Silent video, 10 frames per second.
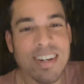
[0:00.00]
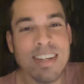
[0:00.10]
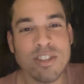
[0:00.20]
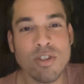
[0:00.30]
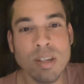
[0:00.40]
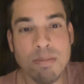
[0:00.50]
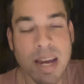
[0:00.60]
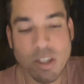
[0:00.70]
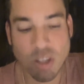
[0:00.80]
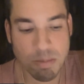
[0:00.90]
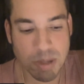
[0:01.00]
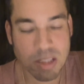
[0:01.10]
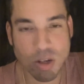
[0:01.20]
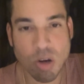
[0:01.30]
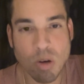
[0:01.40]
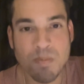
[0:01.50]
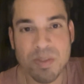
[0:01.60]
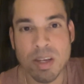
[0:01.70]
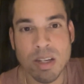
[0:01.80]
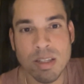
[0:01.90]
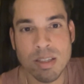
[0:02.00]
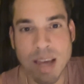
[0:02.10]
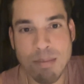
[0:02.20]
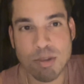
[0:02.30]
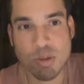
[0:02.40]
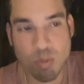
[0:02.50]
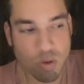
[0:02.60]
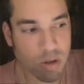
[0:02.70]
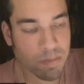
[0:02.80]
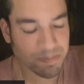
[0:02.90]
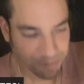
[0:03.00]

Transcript: So you can imagine the big toe is that much more